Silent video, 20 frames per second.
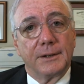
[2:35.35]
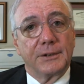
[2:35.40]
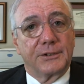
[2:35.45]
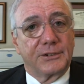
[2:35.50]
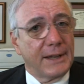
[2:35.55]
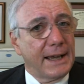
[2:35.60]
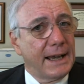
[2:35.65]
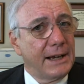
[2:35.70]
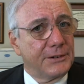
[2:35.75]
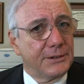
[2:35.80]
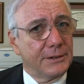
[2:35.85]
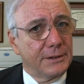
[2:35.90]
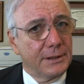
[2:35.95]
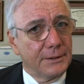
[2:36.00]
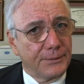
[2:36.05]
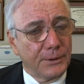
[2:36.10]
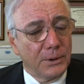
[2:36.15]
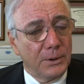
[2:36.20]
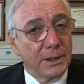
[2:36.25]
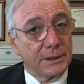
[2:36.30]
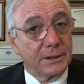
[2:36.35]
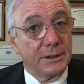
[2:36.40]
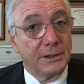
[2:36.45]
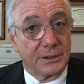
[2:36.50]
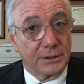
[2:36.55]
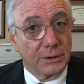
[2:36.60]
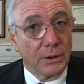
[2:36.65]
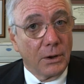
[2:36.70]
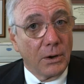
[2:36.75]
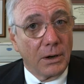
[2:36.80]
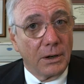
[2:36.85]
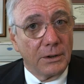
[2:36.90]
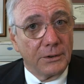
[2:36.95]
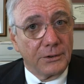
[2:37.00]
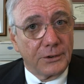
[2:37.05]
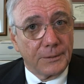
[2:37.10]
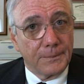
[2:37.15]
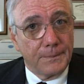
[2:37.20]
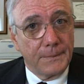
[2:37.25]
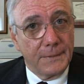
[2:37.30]
The size of the verdict is
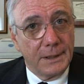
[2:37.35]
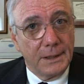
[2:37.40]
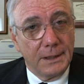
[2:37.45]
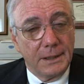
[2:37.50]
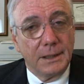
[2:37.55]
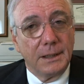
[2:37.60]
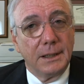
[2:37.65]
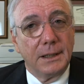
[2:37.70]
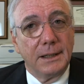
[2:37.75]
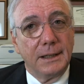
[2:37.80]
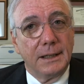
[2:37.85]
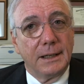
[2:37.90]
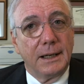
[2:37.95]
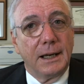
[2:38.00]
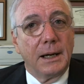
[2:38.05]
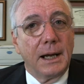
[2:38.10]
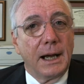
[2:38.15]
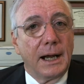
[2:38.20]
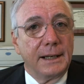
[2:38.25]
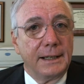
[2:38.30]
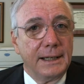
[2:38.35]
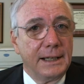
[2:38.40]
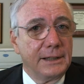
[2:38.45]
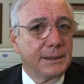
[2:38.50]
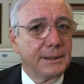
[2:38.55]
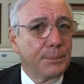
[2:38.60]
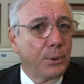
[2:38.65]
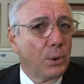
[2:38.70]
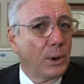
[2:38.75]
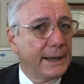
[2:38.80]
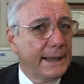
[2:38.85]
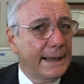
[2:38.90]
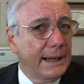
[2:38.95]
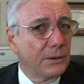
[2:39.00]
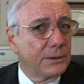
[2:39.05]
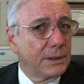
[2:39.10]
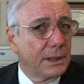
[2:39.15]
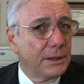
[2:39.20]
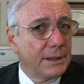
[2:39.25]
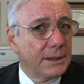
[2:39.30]
large. I need to point
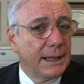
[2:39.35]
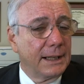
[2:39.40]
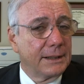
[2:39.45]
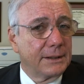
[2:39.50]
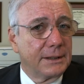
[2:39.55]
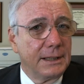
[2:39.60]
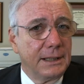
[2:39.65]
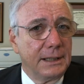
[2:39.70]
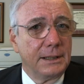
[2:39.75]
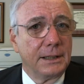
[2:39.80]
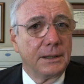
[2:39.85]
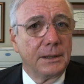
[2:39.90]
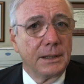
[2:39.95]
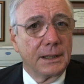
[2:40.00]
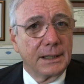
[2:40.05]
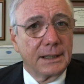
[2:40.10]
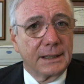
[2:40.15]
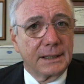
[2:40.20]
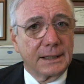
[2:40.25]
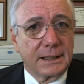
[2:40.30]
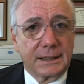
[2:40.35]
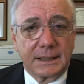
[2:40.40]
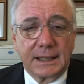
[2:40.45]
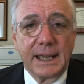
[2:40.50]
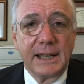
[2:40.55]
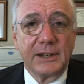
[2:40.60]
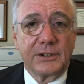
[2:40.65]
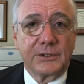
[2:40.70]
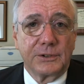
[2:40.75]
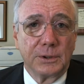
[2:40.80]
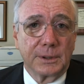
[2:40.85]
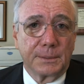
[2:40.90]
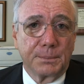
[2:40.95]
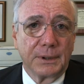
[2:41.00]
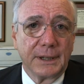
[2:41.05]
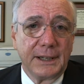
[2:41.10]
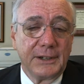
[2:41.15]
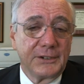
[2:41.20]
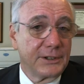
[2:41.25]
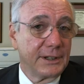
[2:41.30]
out that the case
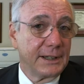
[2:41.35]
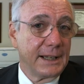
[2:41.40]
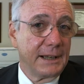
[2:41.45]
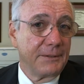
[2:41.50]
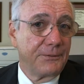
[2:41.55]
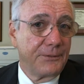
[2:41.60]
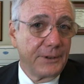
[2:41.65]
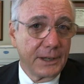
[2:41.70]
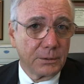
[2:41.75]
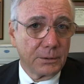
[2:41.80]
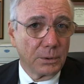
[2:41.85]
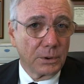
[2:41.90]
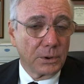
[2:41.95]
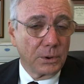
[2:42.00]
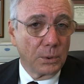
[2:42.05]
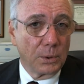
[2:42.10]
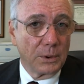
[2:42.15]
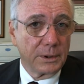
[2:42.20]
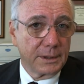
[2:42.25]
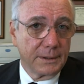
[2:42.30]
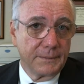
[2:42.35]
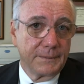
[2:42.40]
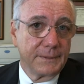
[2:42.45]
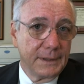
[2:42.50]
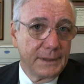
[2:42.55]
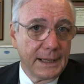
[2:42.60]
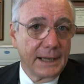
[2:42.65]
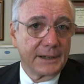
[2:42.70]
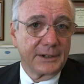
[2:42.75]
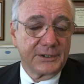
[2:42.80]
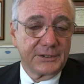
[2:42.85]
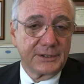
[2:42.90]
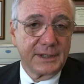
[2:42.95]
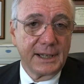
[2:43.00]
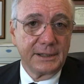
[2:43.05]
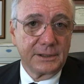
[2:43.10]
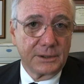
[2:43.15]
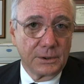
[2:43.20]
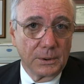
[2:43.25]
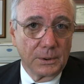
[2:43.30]
took place in a federal court, not a
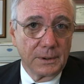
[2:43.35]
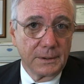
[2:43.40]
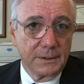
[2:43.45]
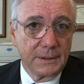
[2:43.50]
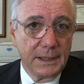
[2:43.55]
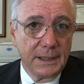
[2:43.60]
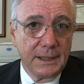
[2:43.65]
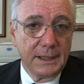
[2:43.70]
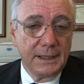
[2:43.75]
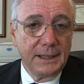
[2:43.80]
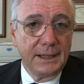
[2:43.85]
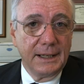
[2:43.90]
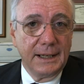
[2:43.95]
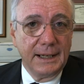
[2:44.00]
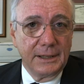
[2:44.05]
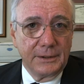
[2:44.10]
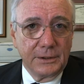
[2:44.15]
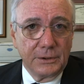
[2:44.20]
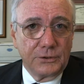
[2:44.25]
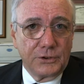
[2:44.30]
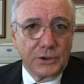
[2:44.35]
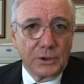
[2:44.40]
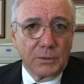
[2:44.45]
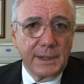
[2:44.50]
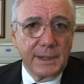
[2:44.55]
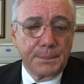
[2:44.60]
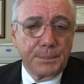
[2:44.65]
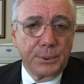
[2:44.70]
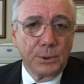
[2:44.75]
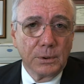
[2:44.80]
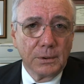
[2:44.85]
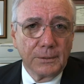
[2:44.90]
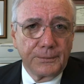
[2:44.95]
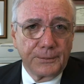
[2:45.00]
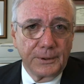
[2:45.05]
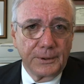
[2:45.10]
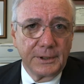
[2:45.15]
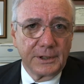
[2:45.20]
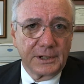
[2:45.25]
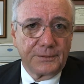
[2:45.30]
state court, and the jury pool
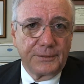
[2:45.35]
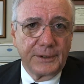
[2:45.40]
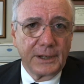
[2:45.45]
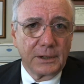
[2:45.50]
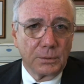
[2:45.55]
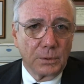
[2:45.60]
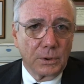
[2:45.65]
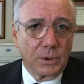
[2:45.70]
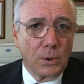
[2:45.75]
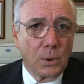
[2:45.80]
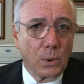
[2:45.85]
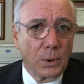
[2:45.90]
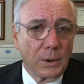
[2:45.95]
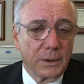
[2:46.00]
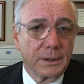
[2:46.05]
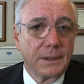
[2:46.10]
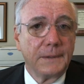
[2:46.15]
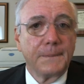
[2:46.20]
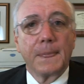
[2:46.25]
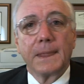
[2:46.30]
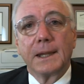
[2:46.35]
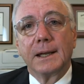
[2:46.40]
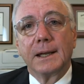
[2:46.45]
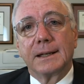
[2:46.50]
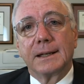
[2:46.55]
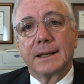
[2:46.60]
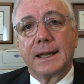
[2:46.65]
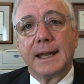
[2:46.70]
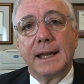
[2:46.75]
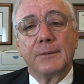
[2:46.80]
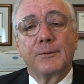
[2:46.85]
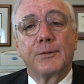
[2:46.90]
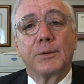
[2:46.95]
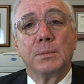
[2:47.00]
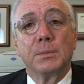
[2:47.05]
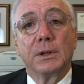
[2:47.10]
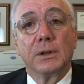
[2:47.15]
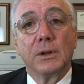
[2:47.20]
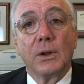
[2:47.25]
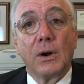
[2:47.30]
for this federal court came
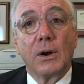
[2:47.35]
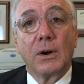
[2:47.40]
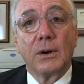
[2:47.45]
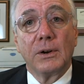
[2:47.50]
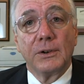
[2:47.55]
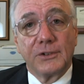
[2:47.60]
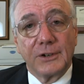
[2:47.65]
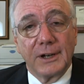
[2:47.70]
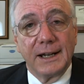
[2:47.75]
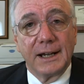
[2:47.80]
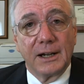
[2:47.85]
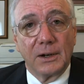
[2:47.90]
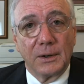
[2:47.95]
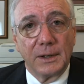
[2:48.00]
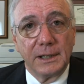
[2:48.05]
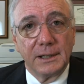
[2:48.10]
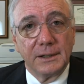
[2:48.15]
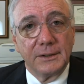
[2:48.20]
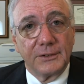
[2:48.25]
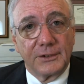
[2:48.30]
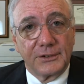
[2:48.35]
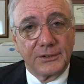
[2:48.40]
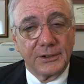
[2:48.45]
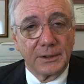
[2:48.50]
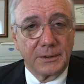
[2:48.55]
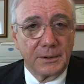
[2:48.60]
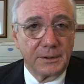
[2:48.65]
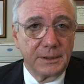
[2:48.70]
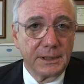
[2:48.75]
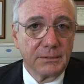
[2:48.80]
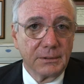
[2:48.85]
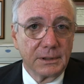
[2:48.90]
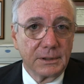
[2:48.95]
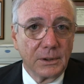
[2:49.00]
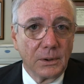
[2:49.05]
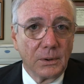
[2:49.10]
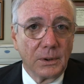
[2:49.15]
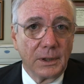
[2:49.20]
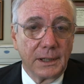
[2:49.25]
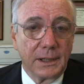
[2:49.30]
from a large area in southern
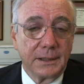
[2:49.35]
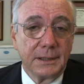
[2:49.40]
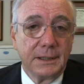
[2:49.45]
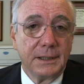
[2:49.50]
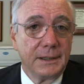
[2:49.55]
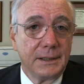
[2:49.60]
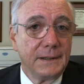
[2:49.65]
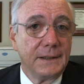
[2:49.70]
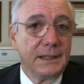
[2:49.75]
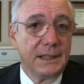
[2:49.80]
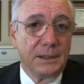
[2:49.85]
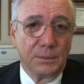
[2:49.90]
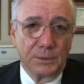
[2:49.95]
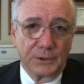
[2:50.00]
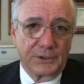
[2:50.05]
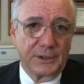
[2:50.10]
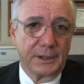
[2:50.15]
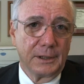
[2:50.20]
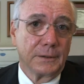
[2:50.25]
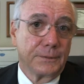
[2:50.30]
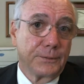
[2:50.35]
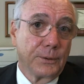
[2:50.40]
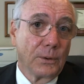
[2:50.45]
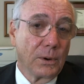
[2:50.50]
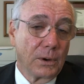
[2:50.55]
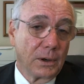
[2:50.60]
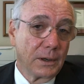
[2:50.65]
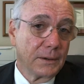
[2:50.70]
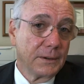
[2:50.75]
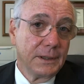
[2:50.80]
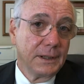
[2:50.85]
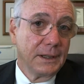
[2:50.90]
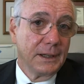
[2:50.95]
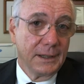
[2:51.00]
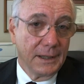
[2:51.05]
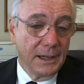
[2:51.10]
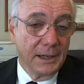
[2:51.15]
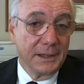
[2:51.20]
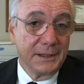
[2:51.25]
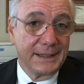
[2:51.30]
Illinois. It was therefore
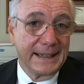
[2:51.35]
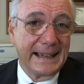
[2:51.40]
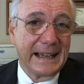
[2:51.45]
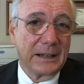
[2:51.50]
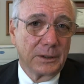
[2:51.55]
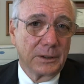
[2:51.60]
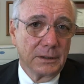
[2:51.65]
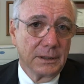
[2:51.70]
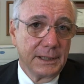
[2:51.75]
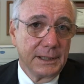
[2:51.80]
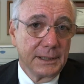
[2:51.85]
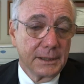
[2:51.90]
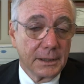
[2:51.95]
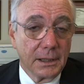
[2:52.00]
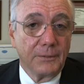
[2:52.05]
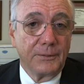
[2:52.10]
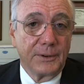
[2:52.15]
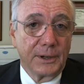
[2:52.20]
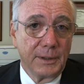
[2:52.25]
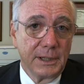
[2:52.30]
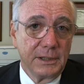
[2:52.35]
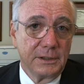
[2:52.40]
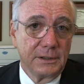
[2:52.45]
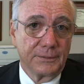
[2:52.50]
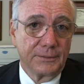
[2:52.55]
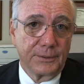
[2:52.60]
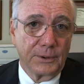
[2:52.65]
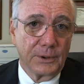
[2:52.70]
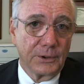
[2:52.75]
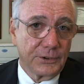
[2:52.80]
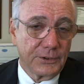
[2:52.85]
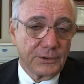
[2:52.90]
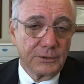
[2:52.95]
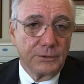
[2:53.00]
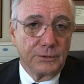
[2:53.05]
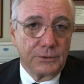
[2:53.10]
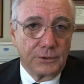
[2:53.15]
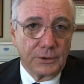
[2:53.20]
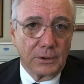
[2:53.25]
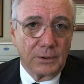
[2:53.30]
undoubtedly a very
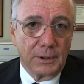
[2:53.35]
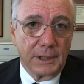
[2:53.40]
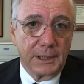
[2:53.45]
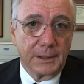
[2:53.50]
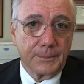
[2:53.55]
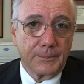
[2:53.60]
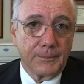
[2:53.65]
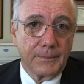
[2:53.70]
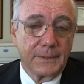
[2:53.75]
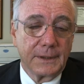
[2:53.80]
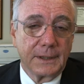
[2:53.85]
diverse jury.